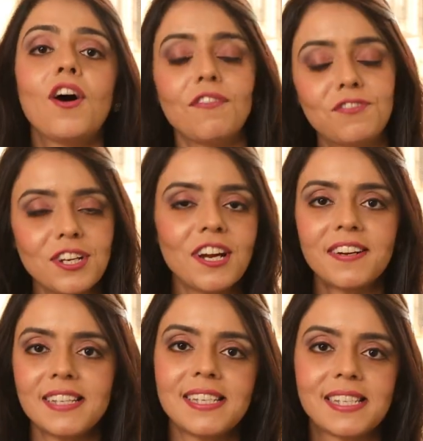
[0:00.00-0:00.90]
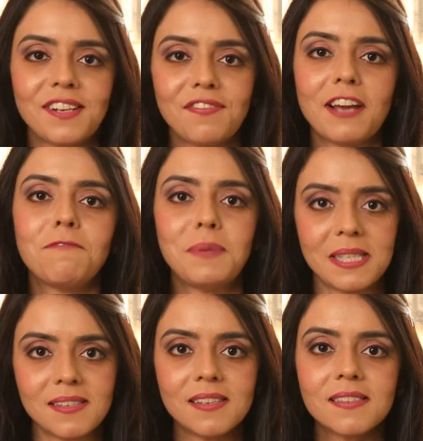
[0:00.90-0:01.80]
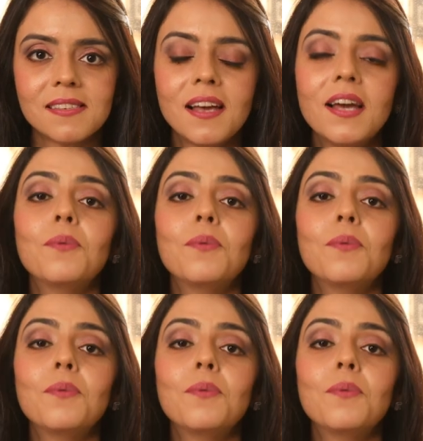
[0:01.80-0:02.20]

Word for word: of 365 pieces